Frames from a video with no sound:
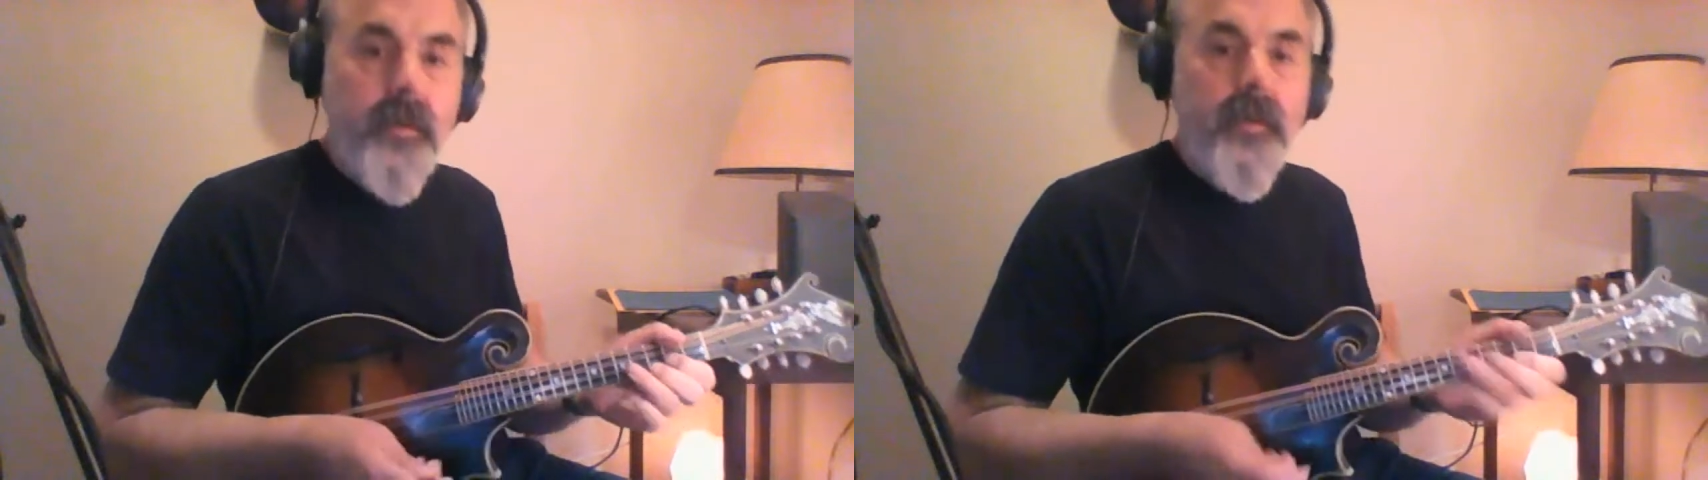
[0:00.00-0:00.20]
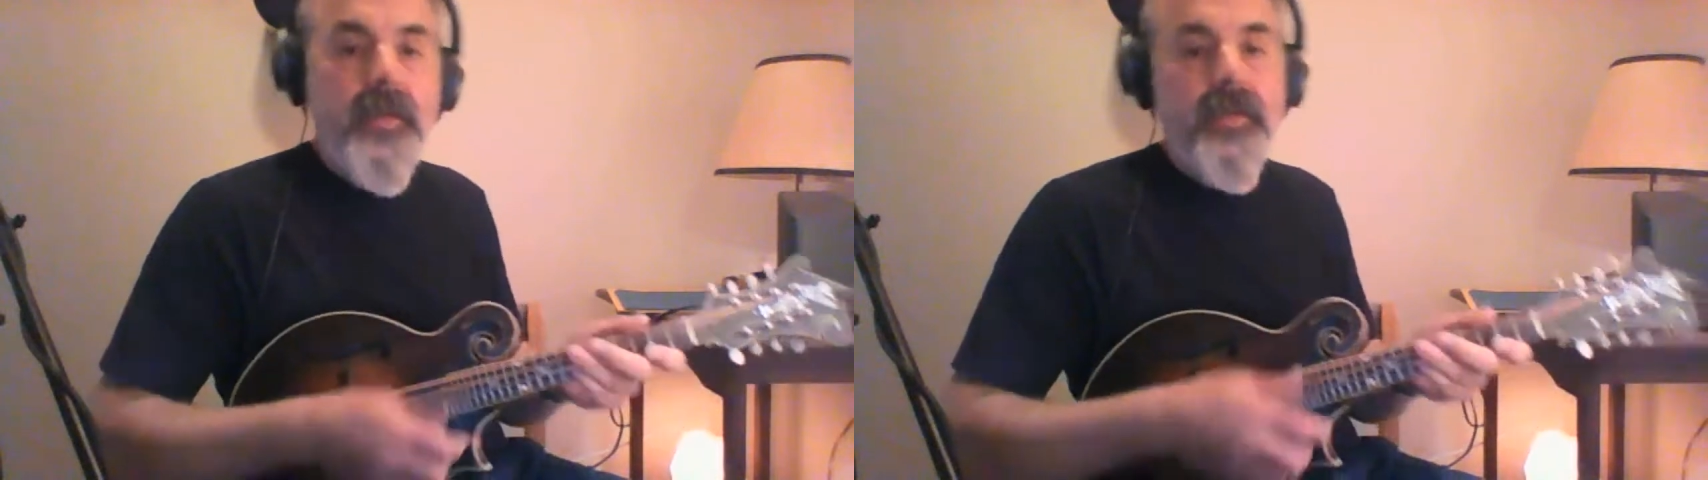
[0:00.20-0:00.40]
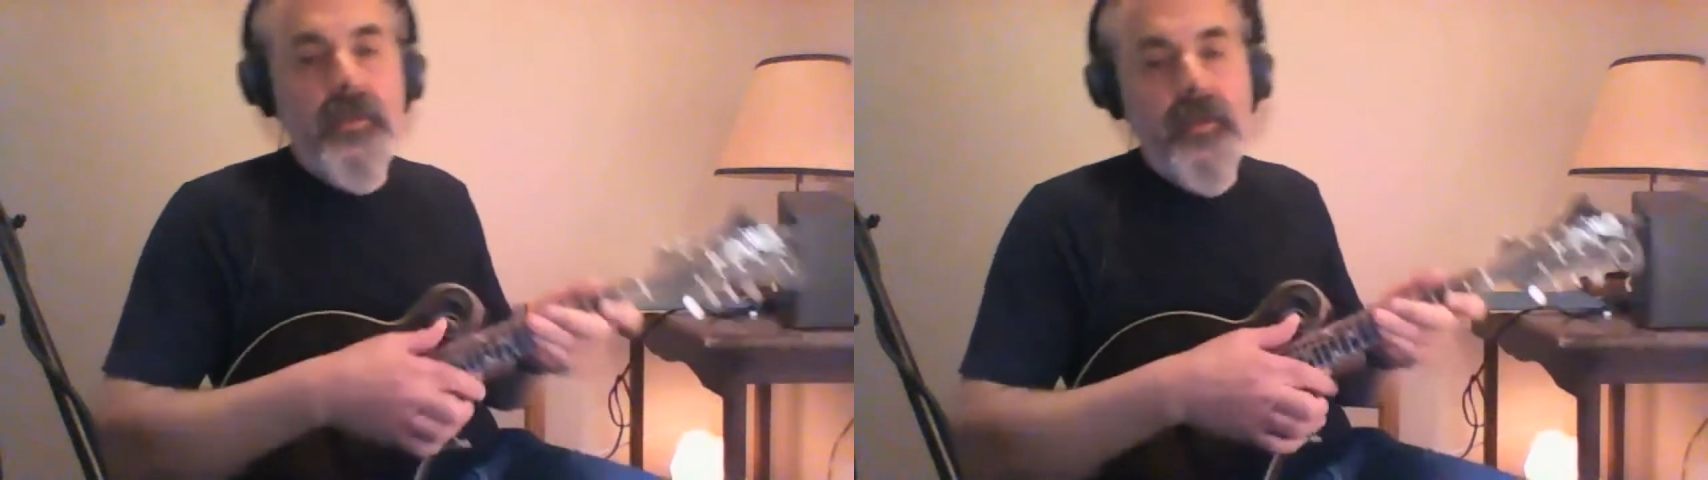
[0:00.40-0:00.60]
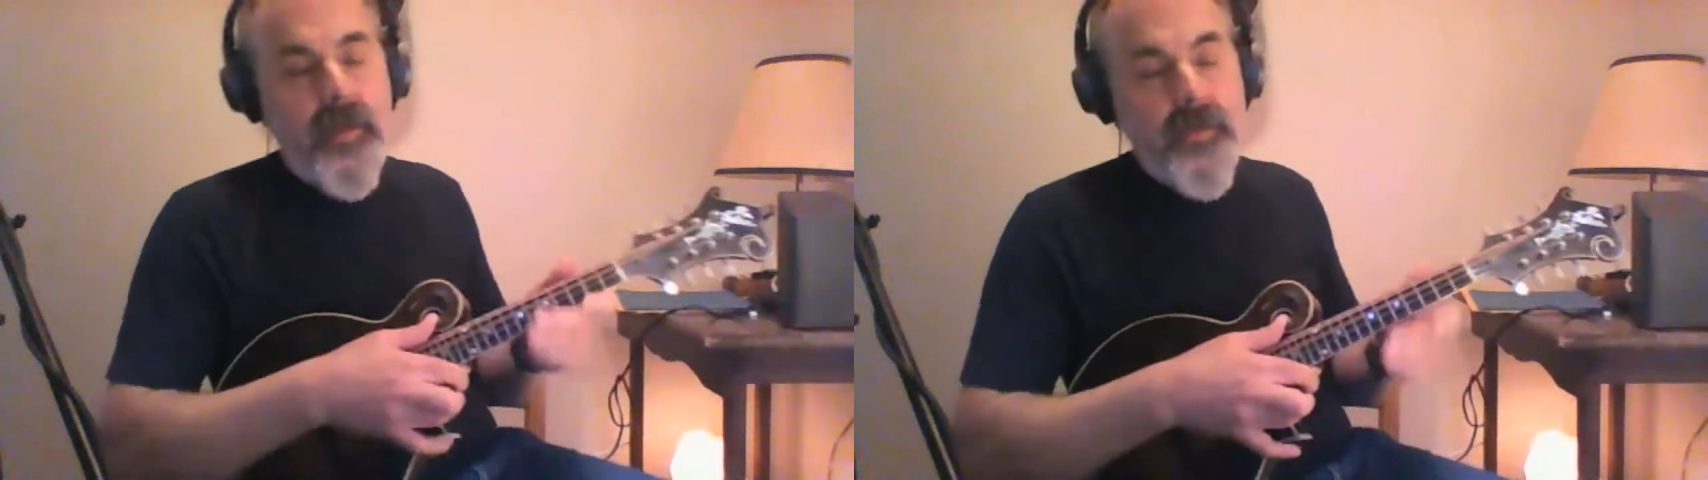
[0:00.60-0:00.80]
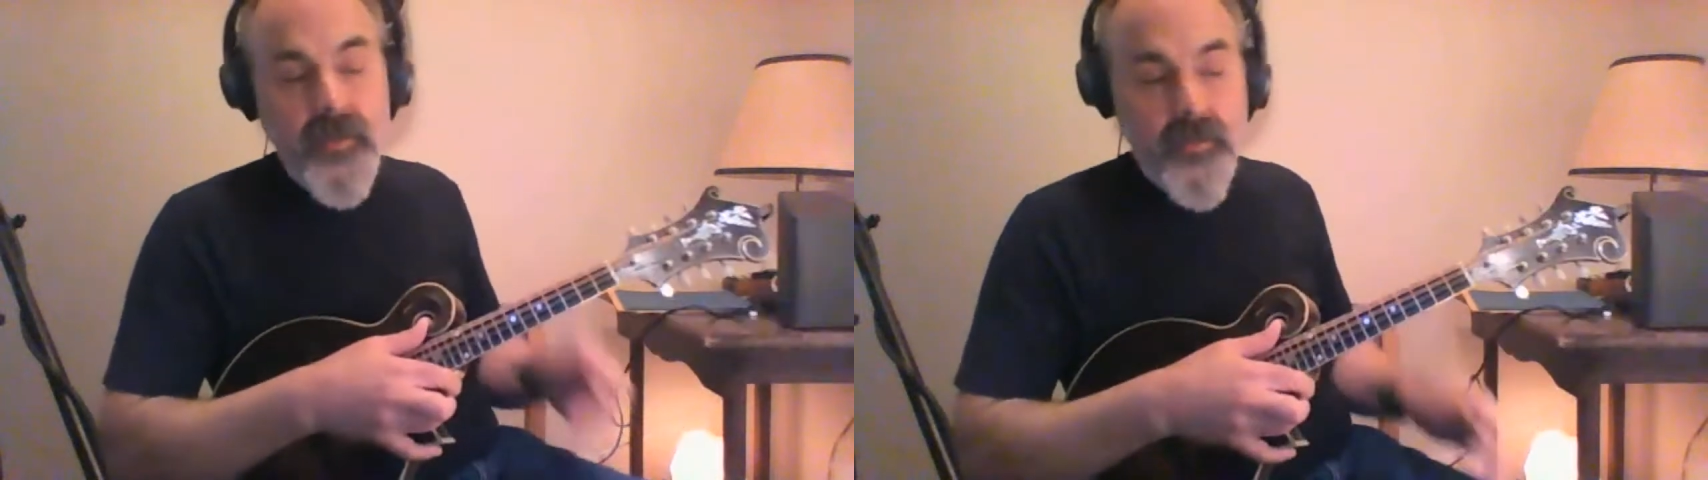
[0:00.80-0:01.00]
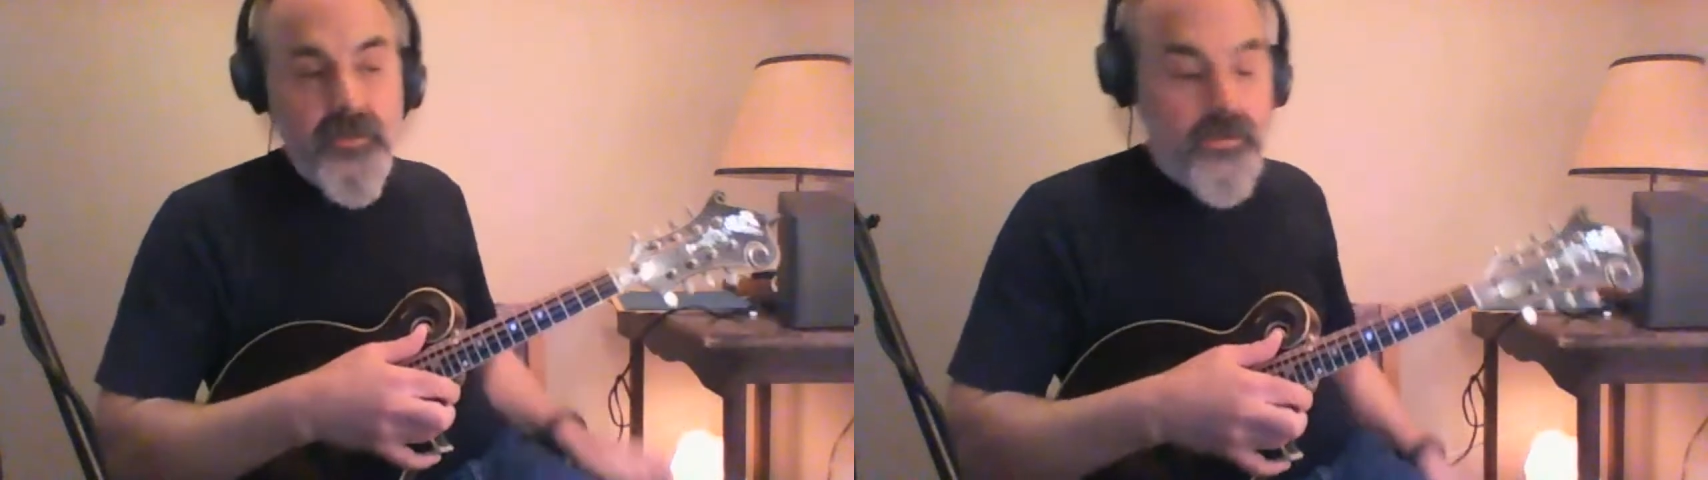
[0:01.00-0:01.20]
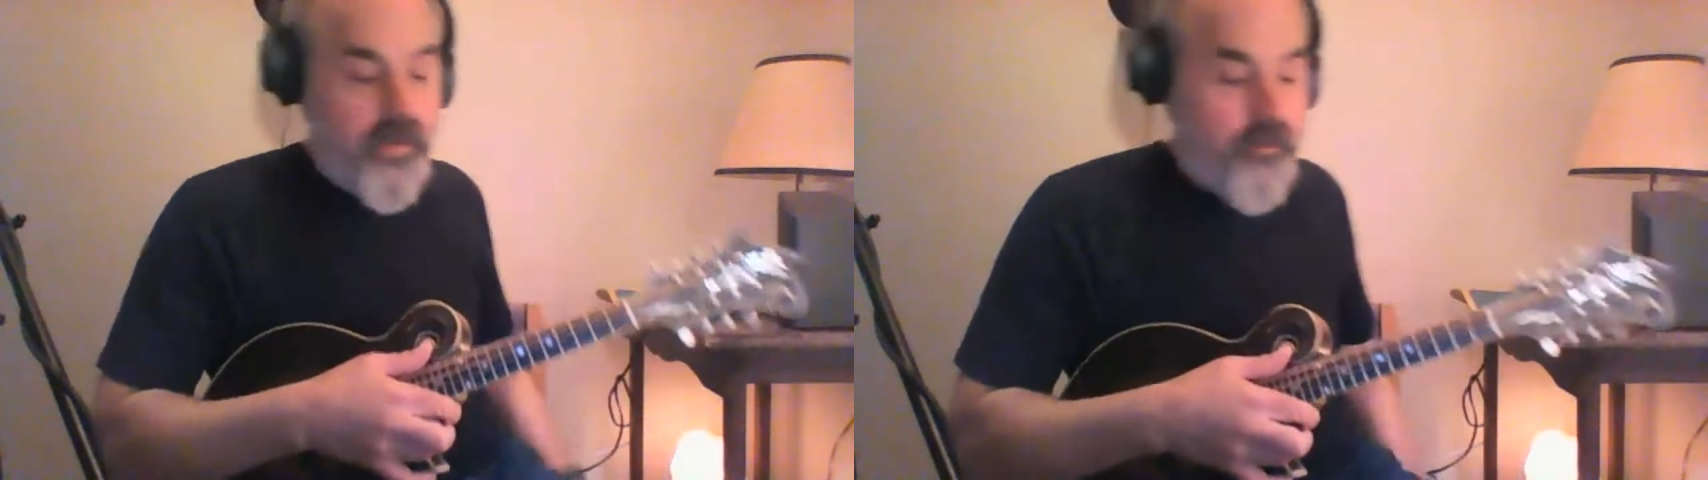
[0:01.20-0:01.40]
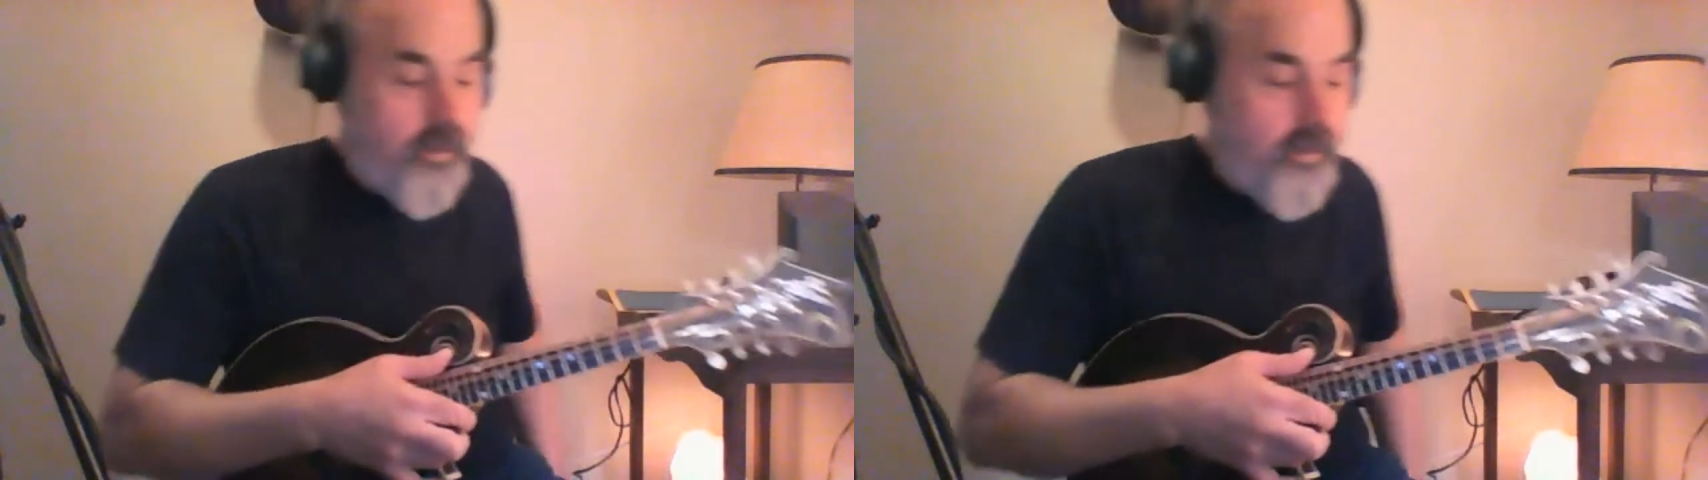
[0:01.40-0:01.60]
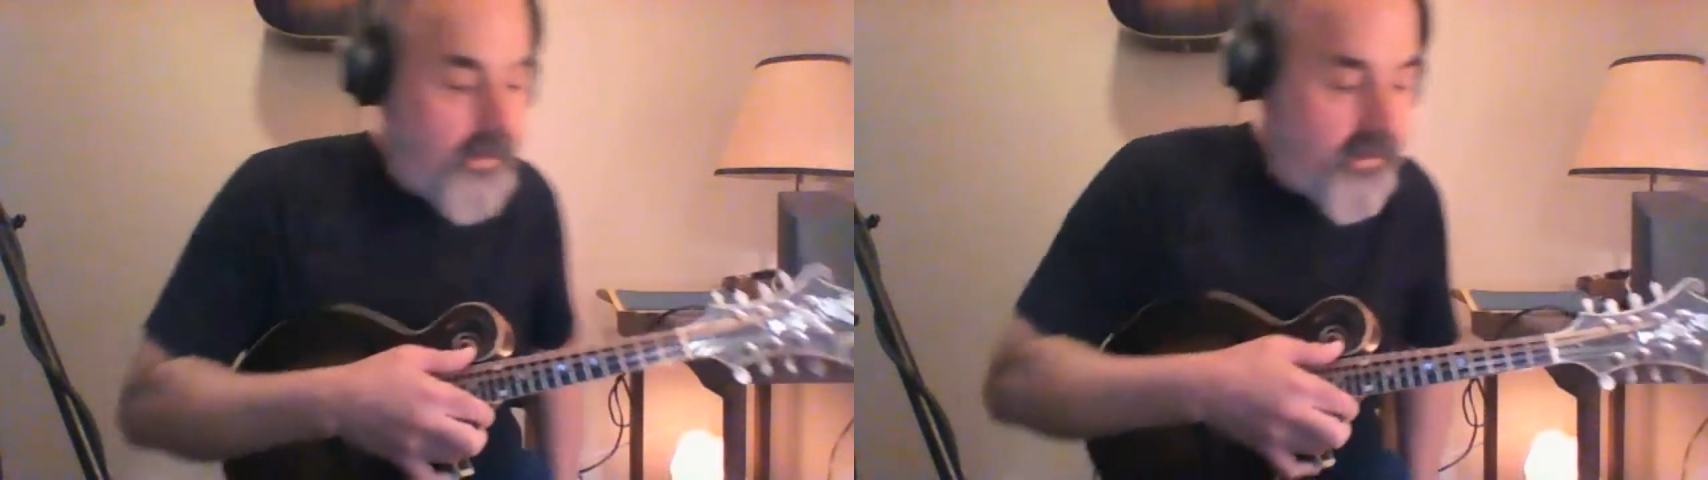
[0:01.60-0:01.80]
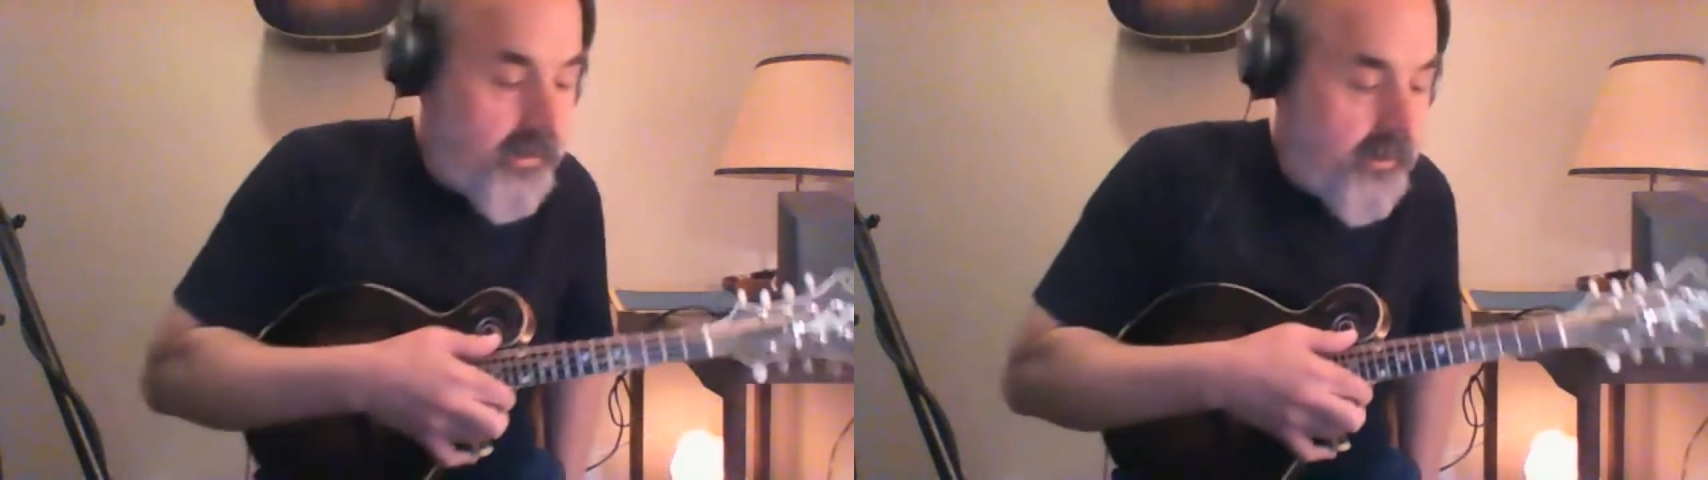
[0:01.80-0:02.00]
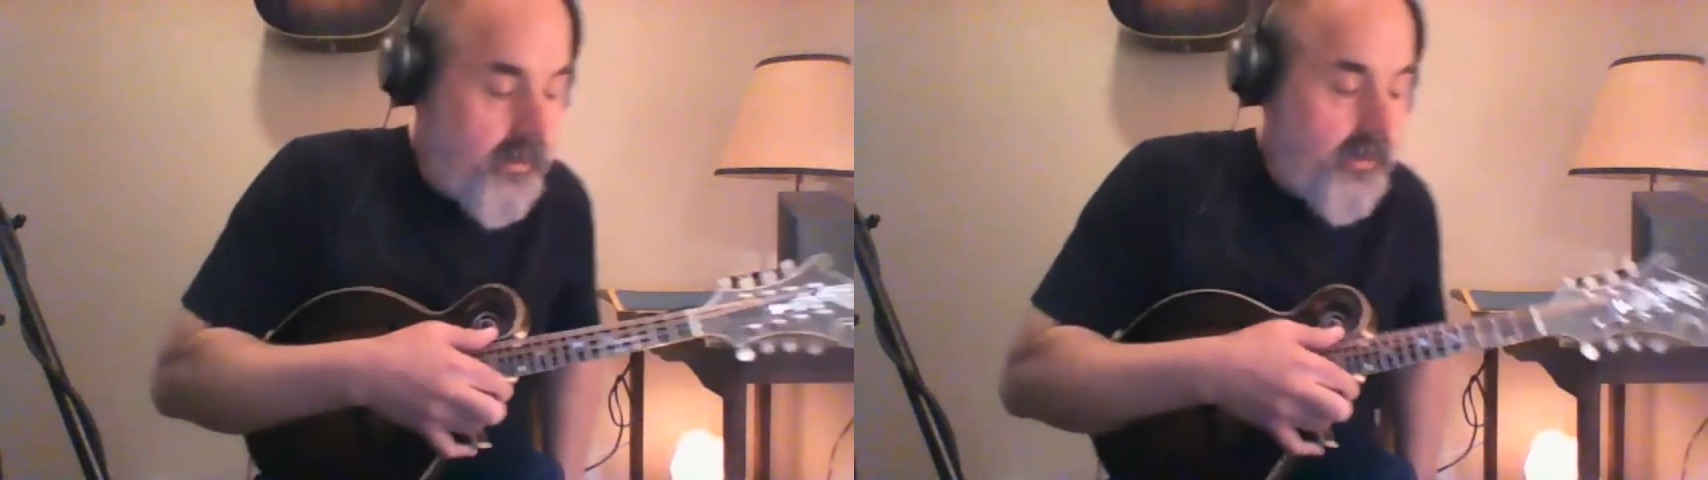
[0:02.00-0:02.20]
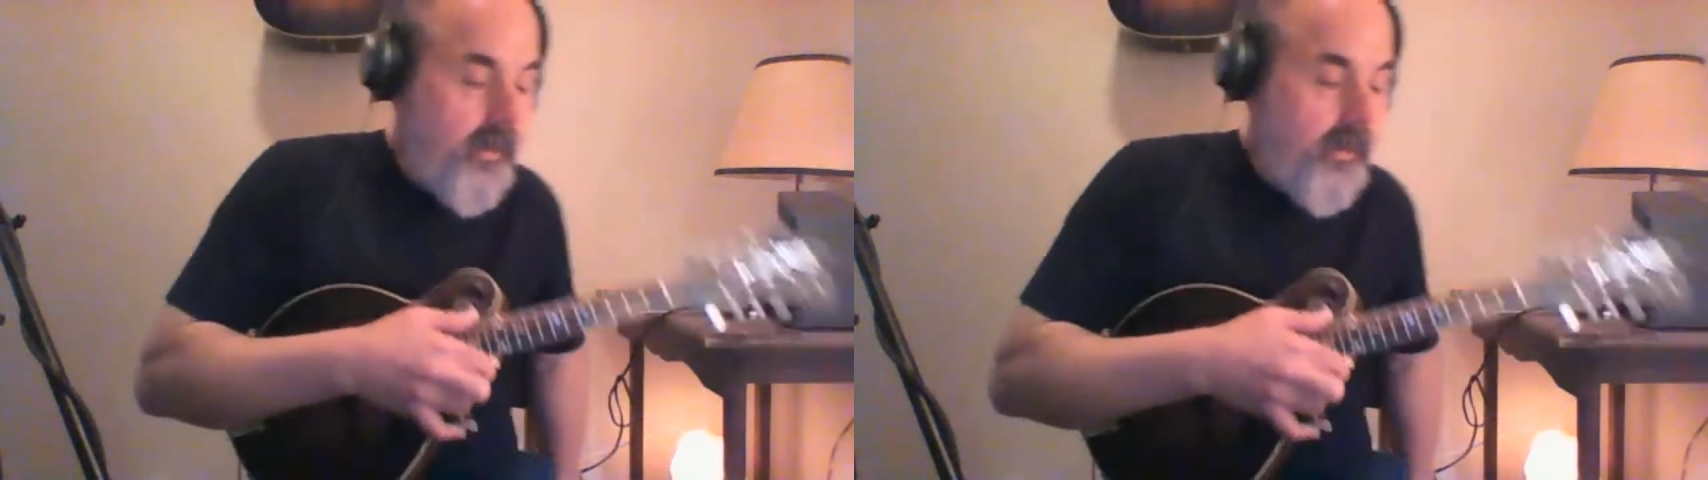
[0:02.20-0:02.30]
That's I think it's the same progression